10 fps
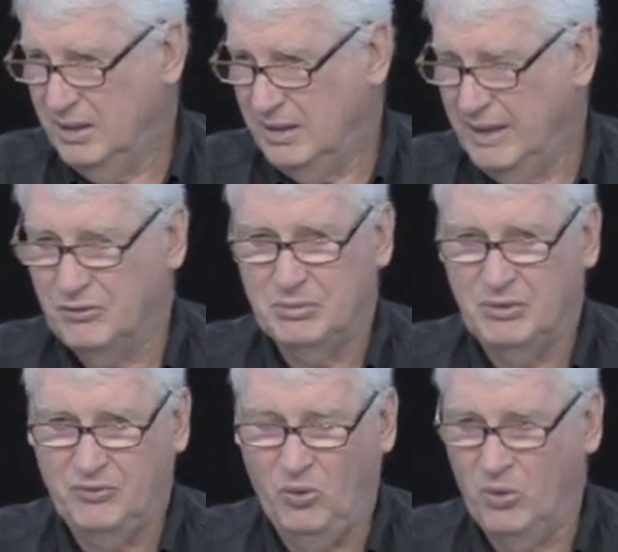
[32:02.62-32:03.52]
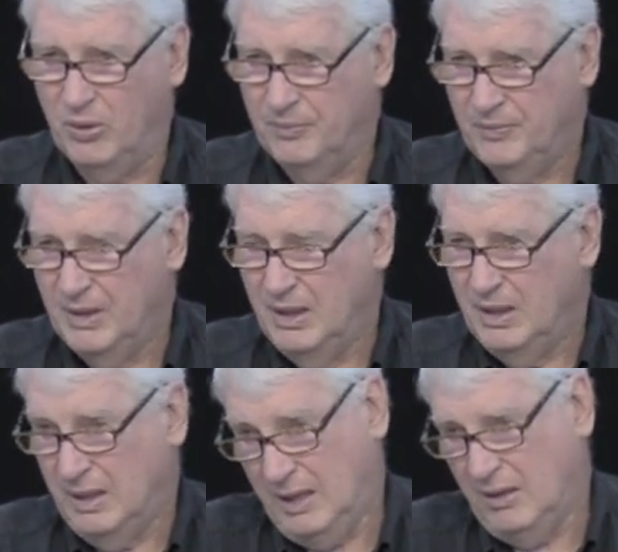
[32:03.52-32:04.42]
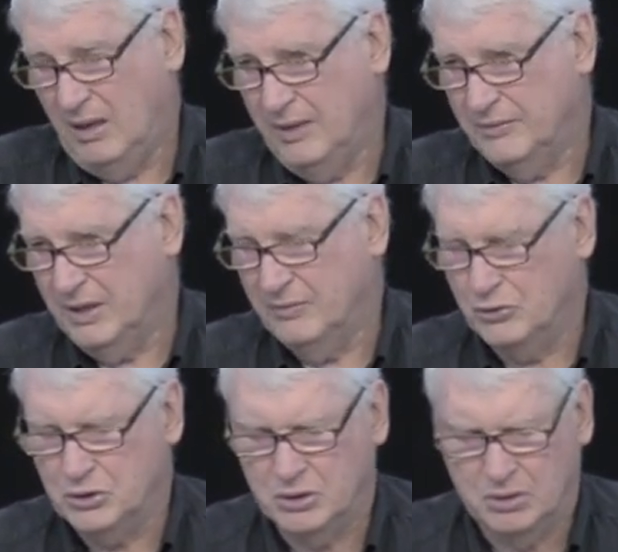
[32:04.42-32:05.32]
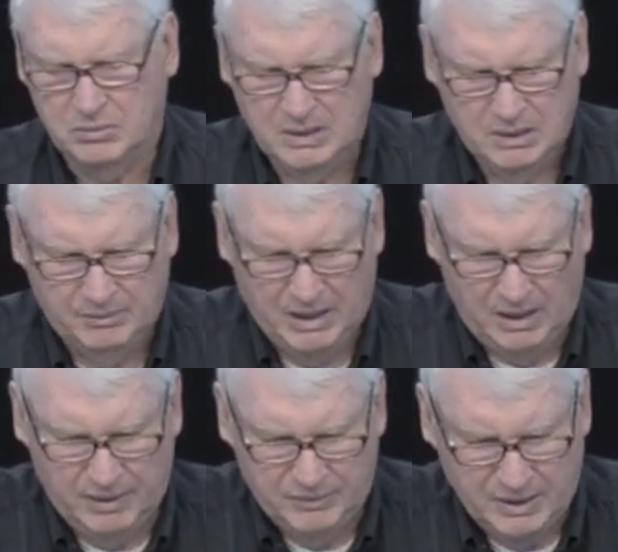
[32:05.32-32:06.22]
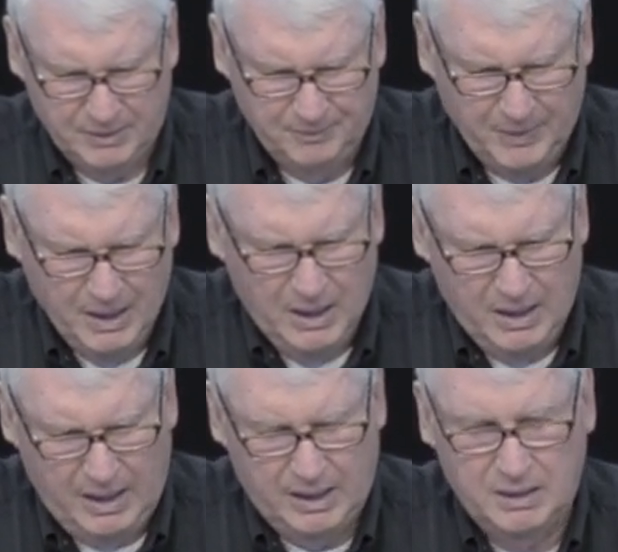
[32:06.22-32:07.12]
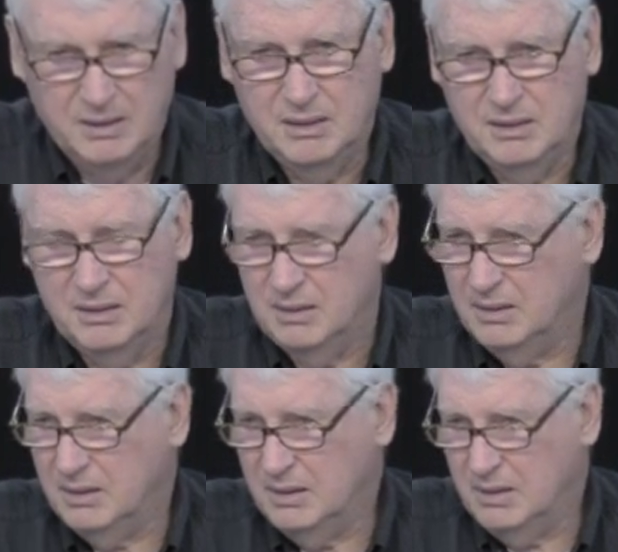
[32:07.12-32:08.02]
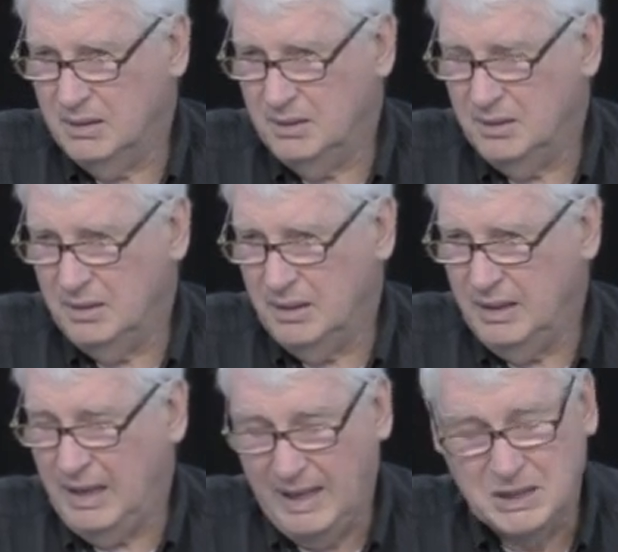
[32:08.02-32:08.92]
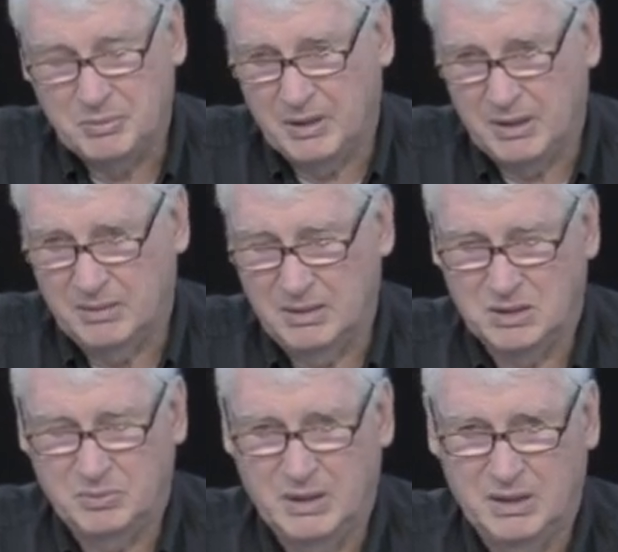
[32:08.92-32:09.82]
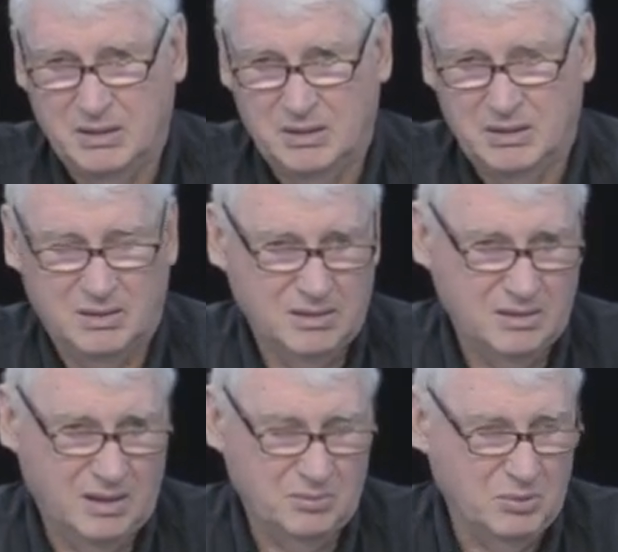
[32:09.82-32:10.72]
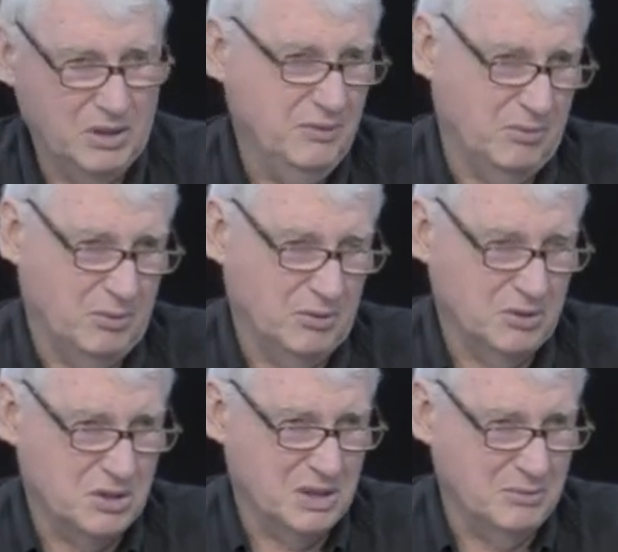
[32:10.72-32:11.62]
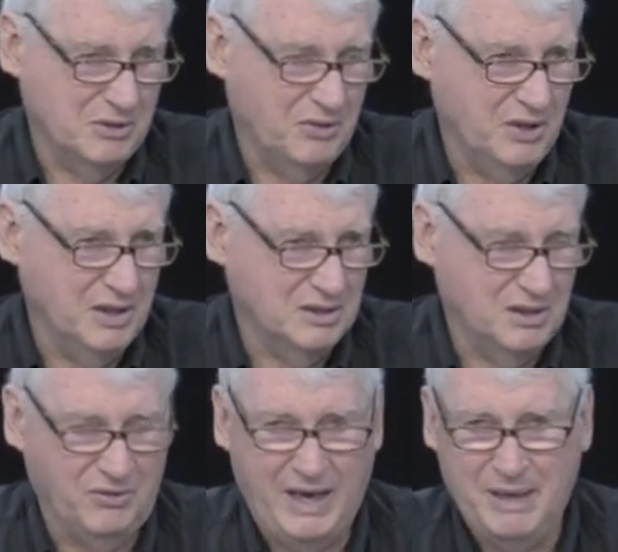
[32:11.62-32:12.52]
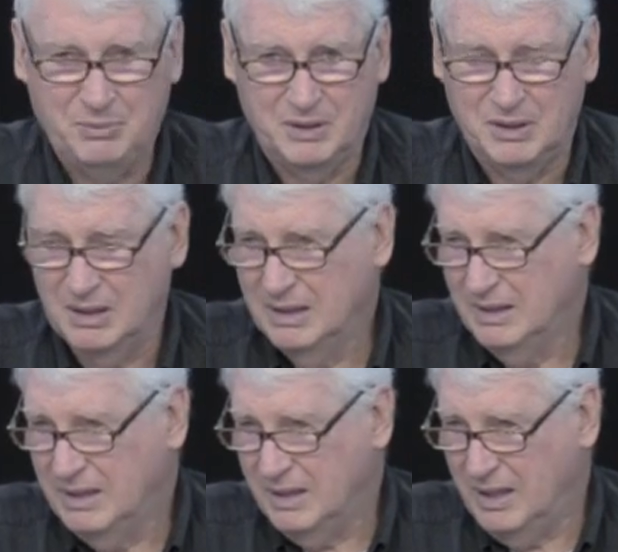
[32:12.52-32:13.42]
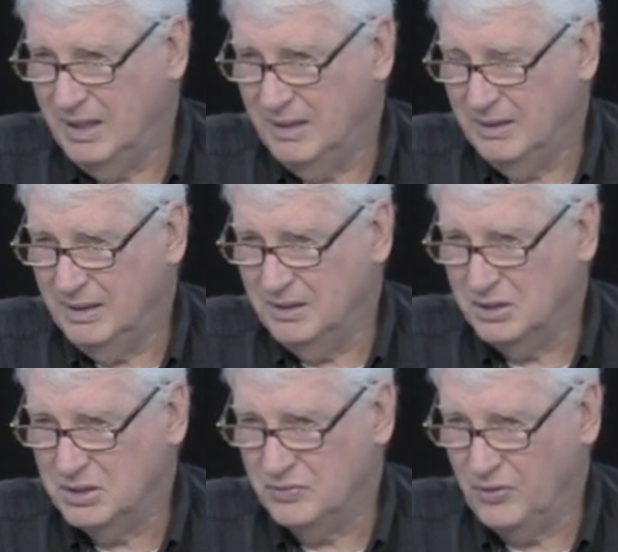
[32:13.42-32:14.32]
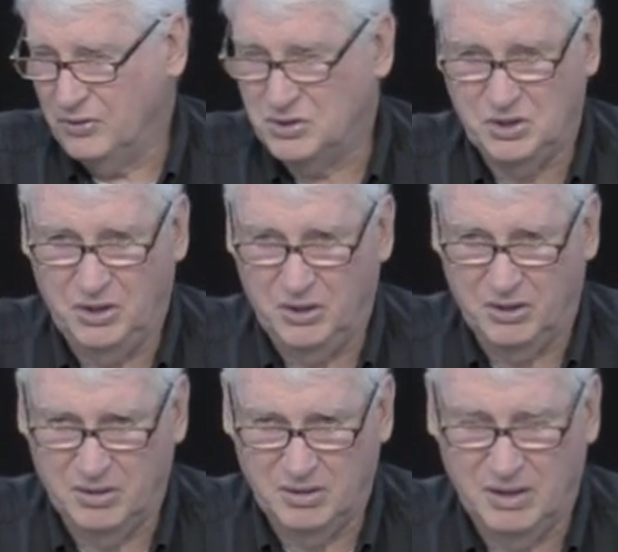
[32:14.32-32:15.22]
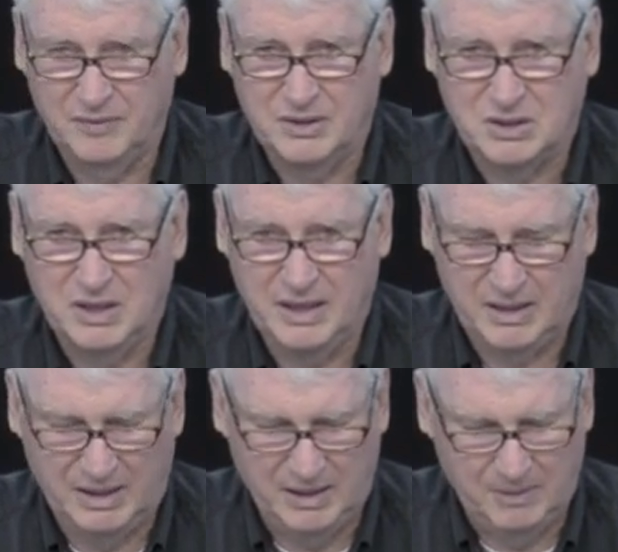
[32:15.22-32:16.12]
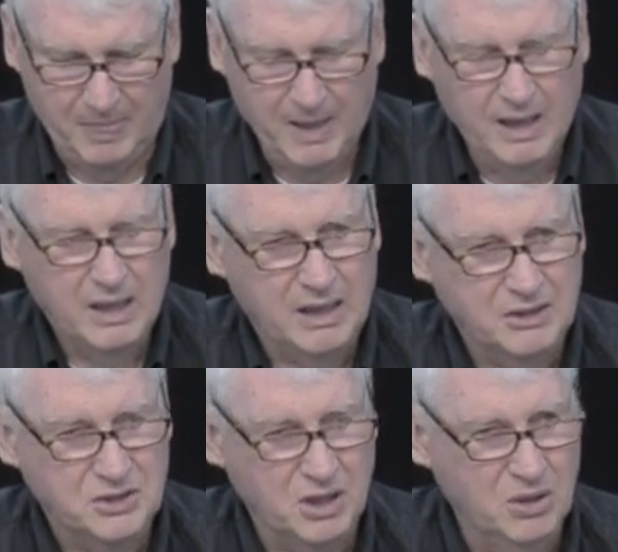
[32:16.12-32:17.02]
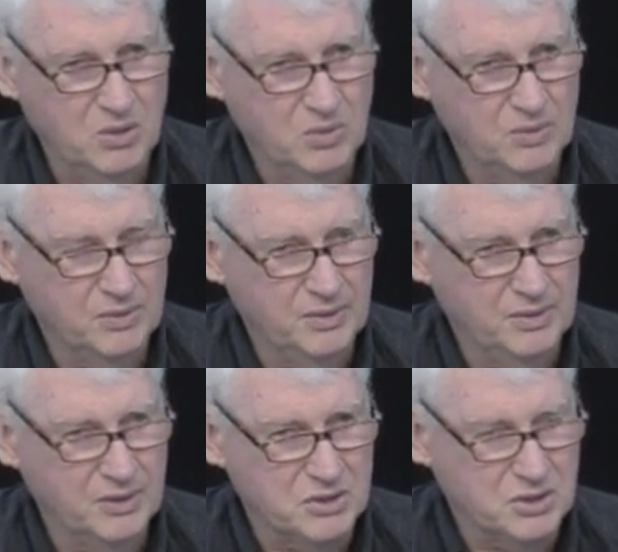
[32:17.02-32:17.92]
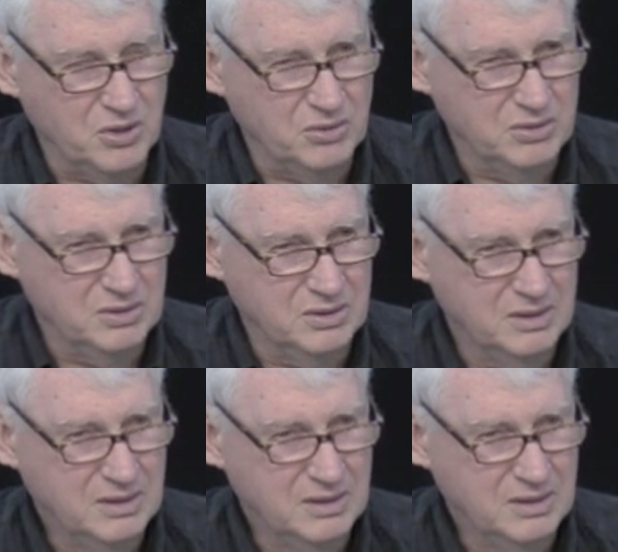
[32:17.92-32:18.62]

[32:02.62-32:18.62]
ever before in our lifetime, for sure, my lifetime. And it has been. It's been unbelievable, just some of the things that have happened uh, in this first year of this decade. And so there's certain